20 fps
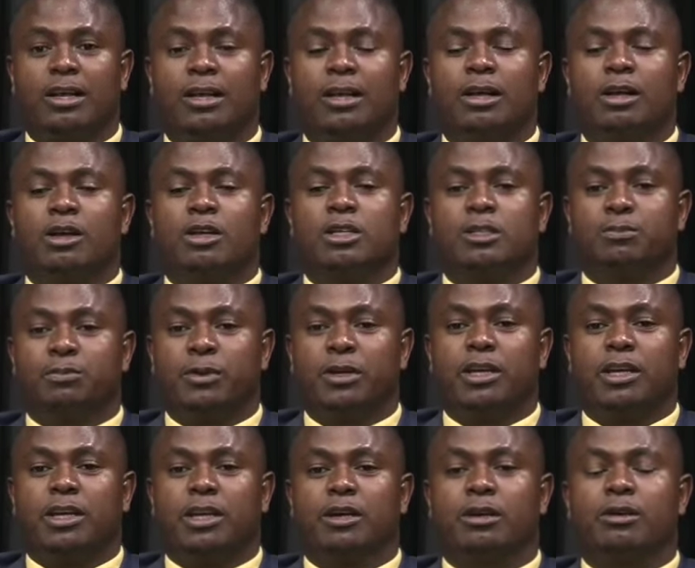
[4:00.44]

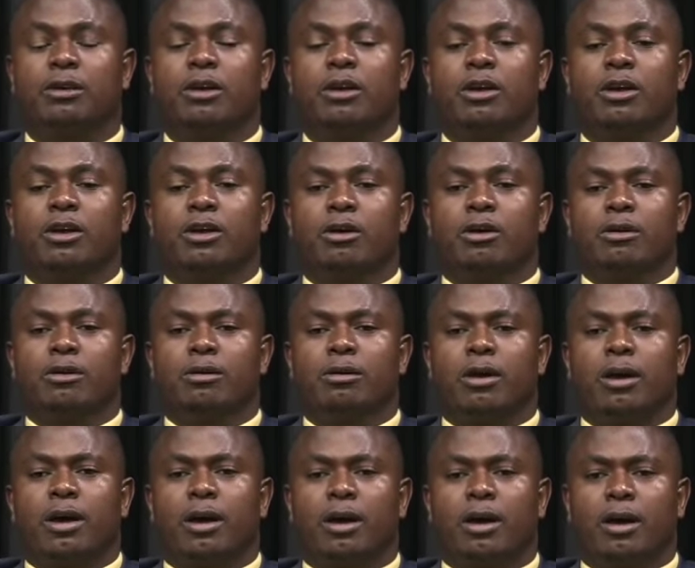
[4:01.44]
speaking
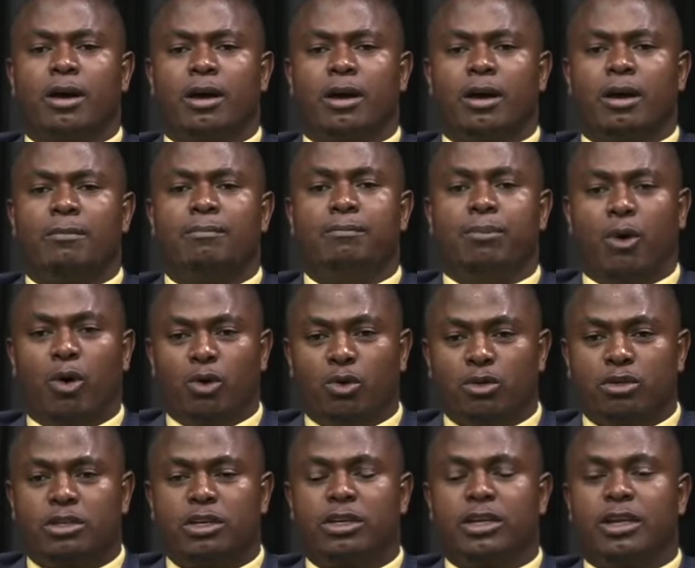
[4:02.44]

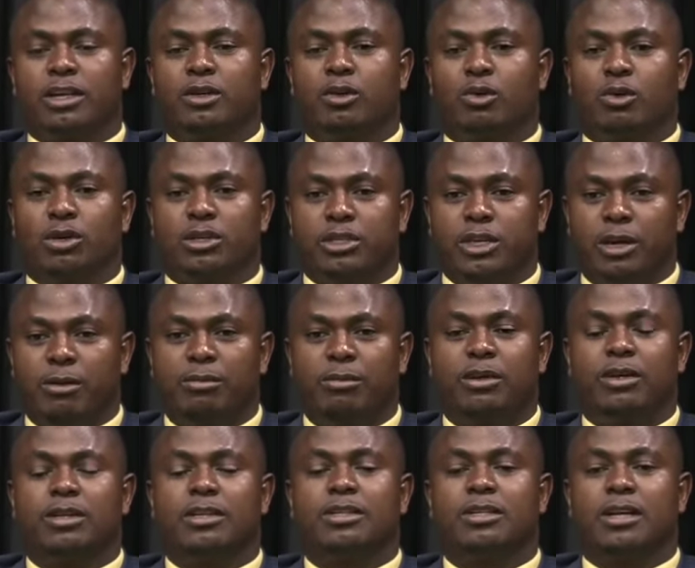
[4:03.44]
boldly and condemning
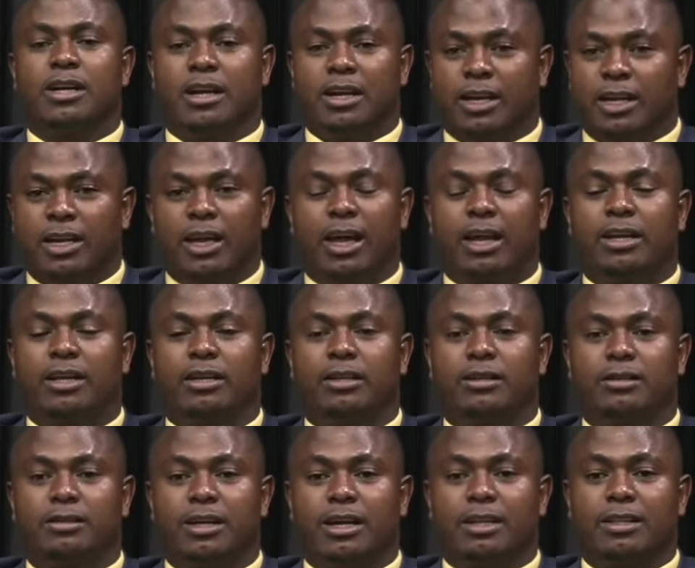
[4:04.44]
it clearly
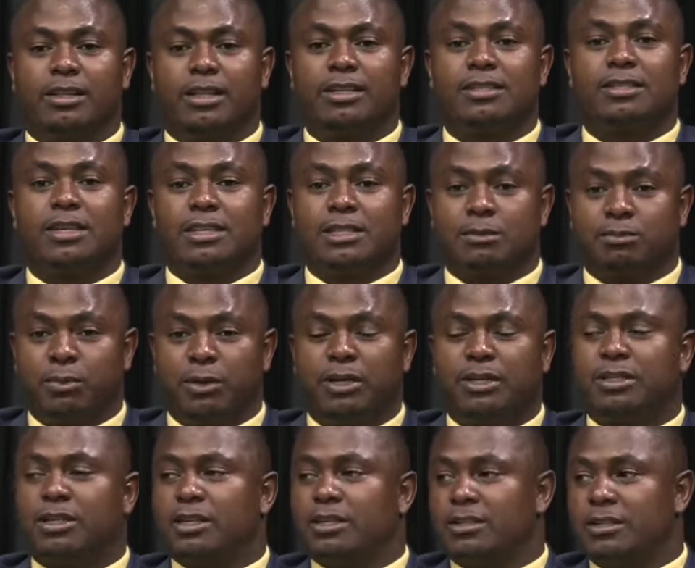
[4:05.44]
that they
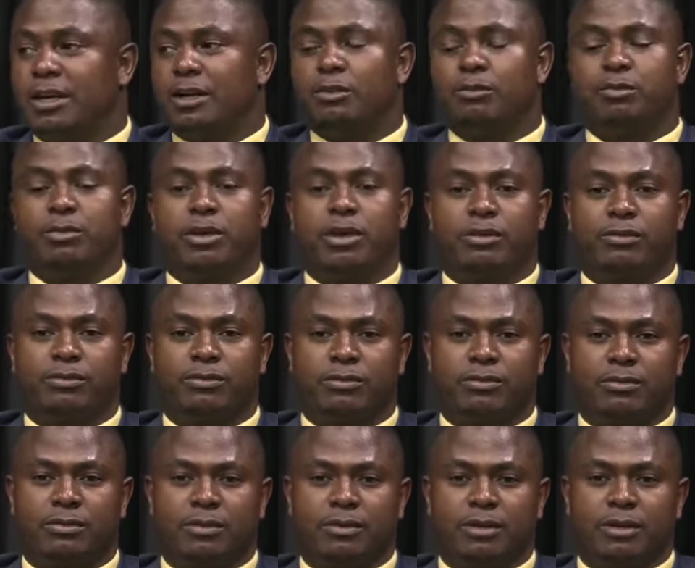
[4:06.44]
suspected ZANU PF.
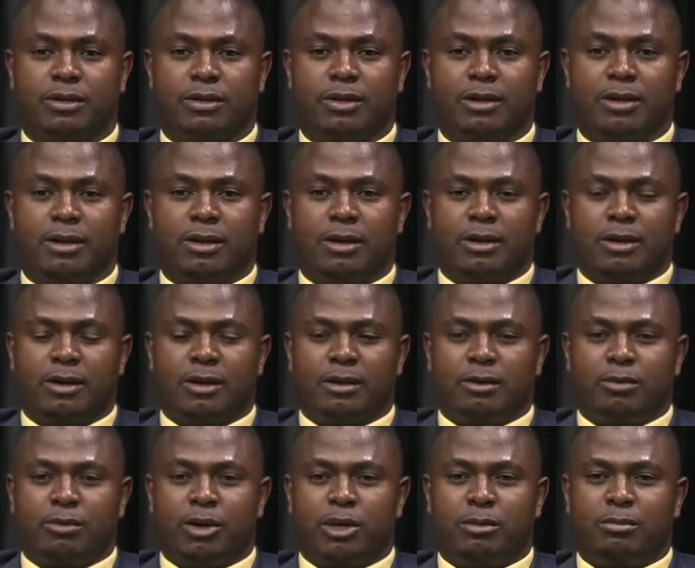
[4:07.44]

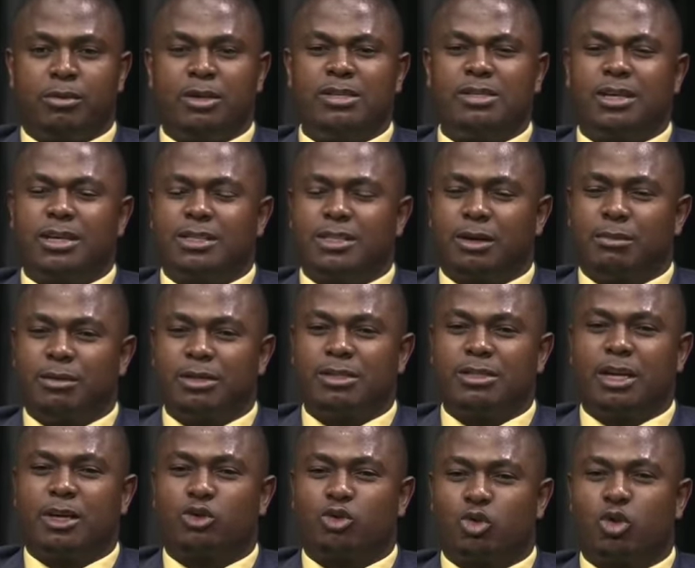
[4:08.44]
When Mr.
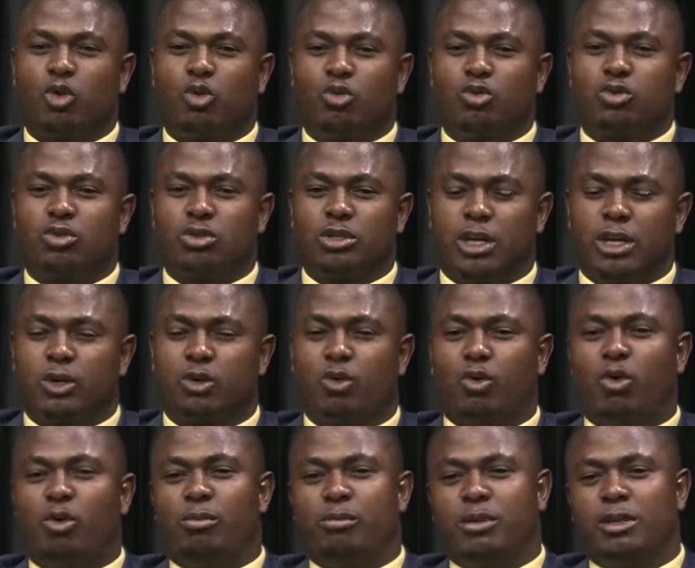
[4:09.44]
Chamisa talks and
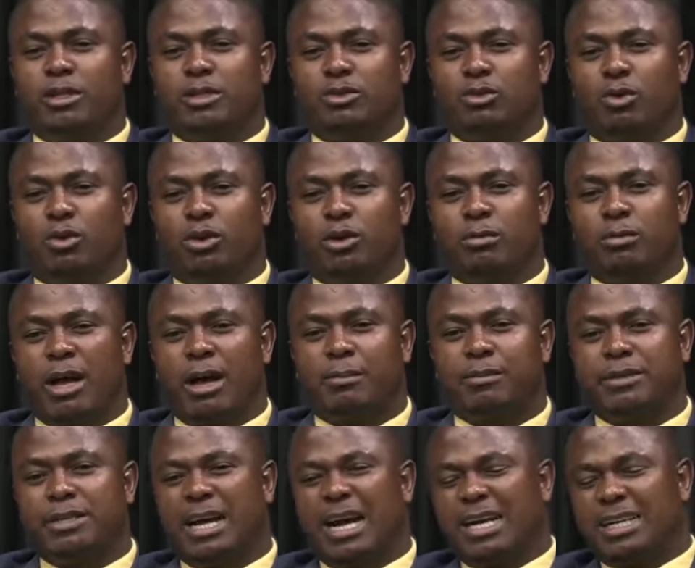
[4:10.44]
comments on
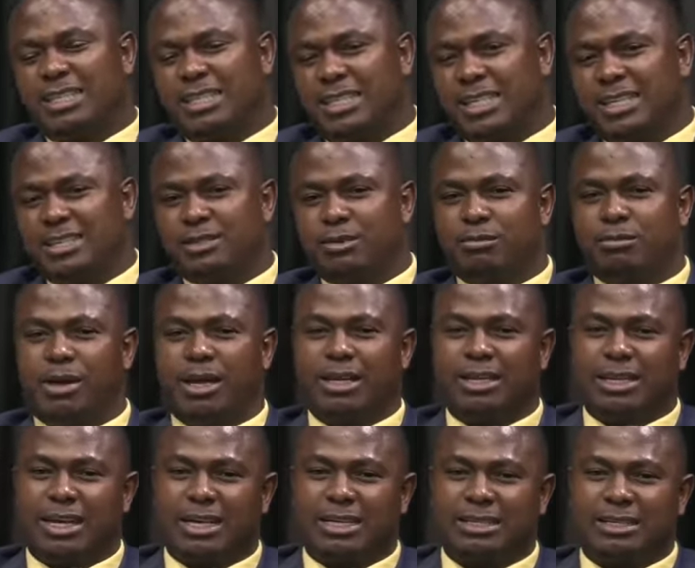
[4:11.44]
abductions,
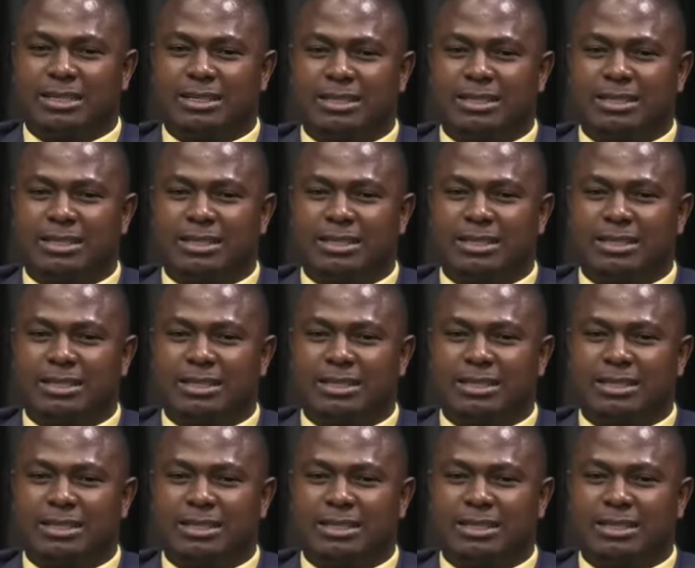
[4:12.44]
murders,